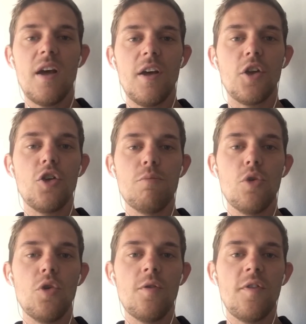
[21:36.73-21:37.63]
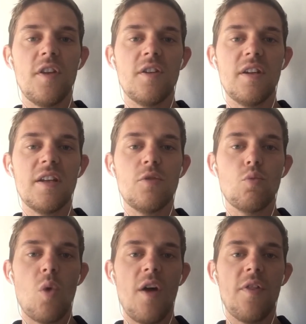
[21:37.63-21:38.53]
a good move,
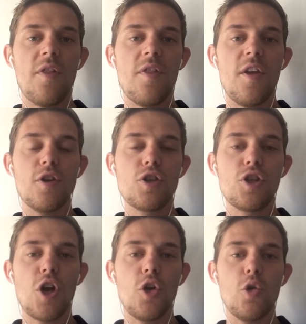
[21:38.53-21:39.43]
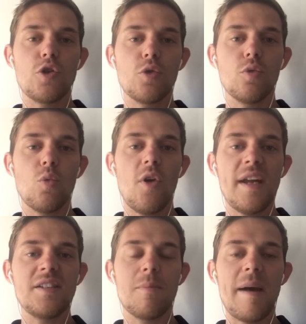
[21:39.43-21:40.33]
and one that showed what
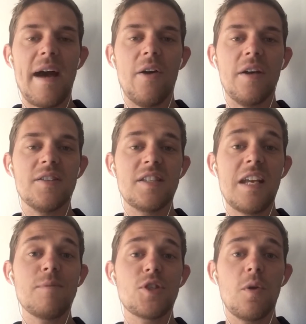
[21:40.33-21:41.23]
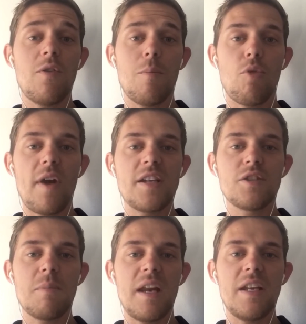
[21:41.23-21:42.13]
he's about and seems to have
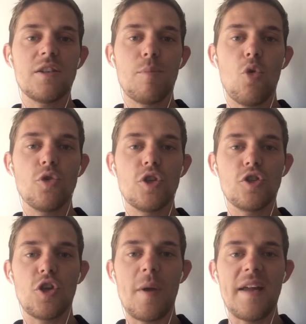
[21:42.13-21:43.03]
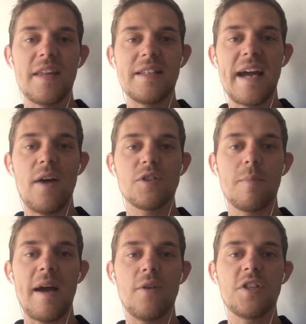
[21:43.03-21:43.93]
impressed many supporters who had their doubts
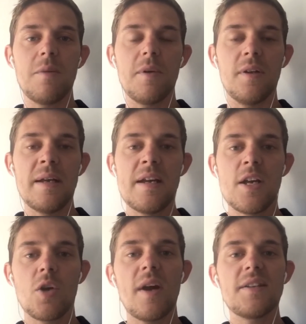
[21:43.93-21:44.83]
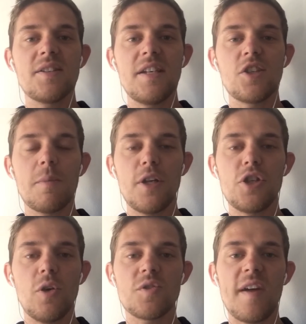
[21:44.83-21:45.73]
about him, and great to see so many
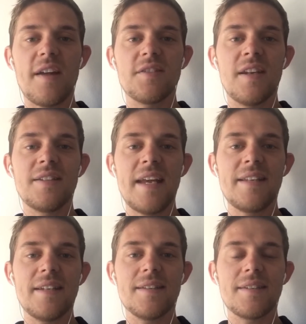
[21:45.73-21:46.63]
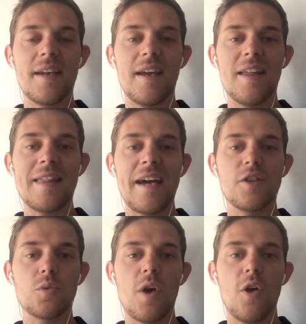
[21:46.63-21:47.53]
Gills fans in attendance at that
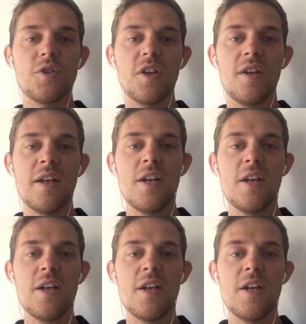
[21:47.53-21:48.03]
as well, to